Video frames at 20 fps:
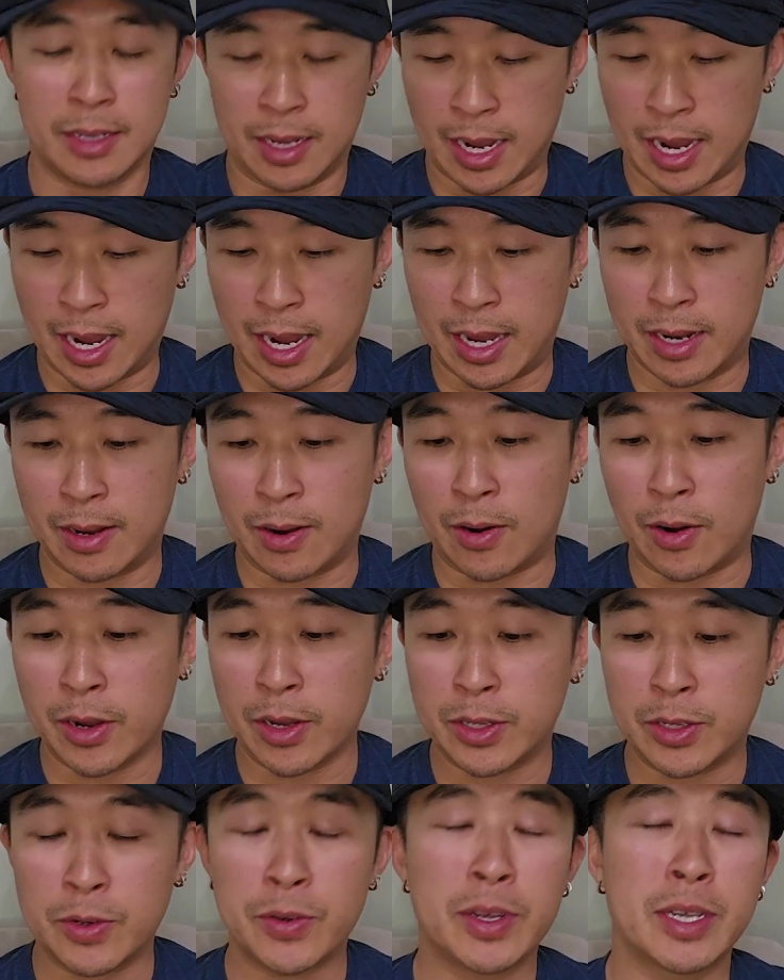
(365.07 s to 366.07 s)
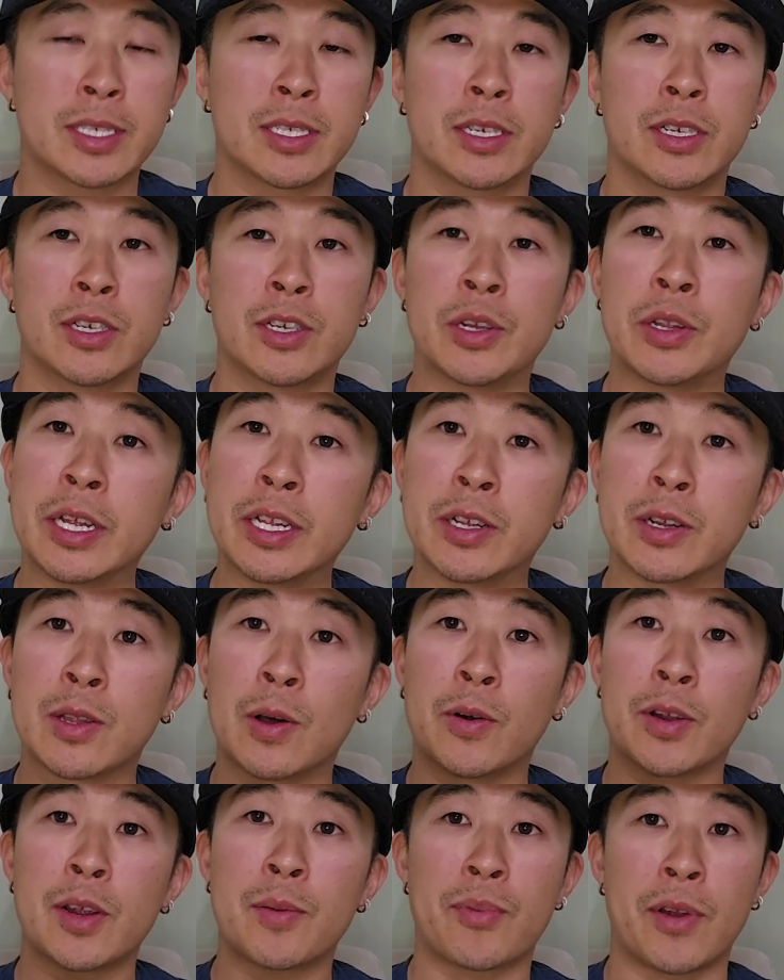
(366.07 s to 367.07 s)
And all you do is you need to
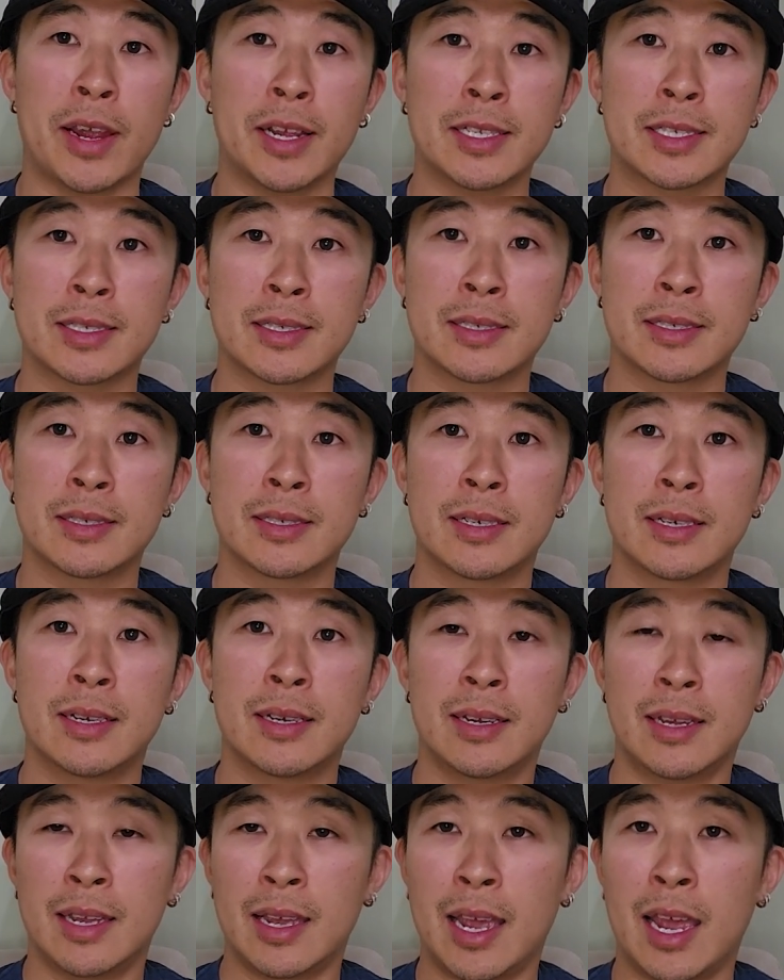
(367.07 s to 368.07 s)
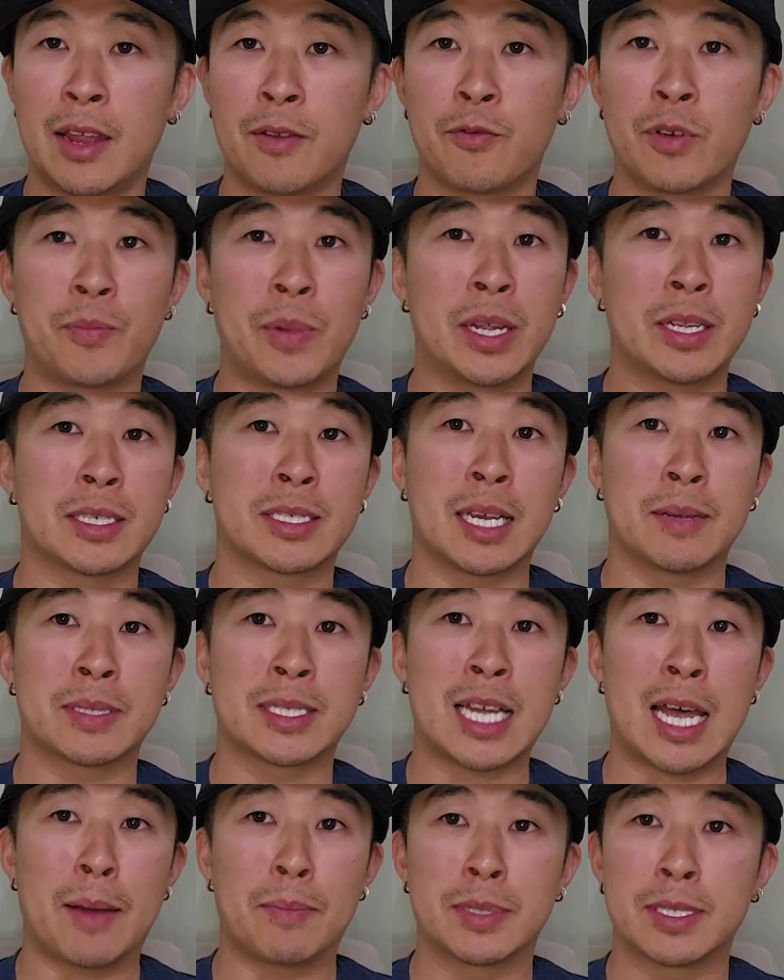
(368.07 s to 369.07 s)
lower your brakes and repeat the same
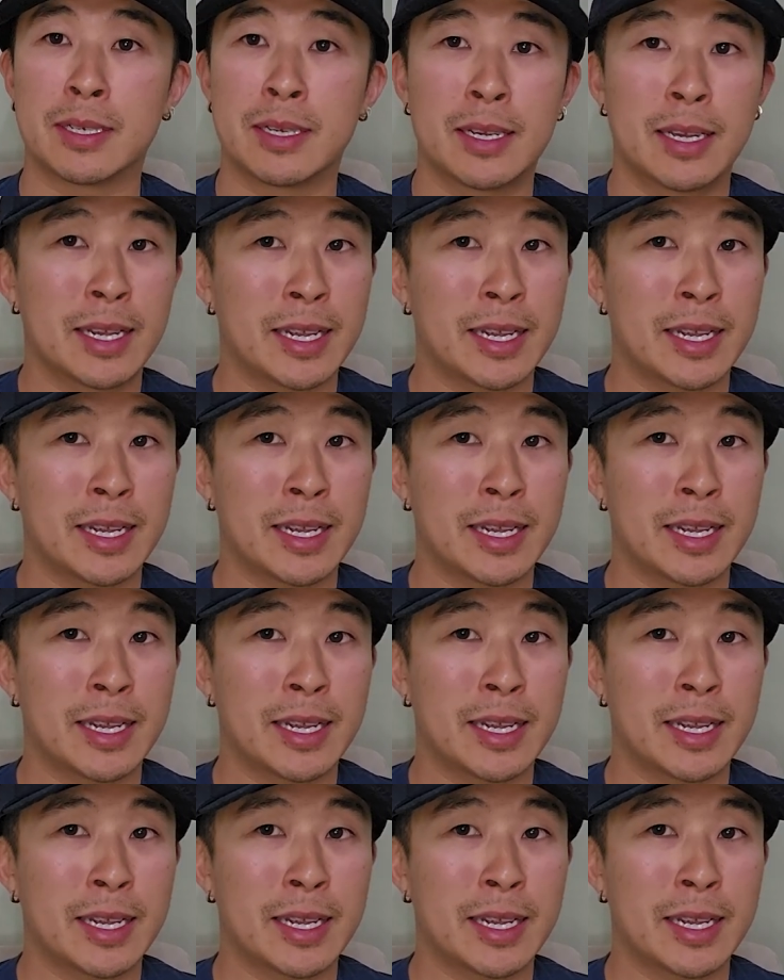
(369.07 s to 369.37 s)
steps.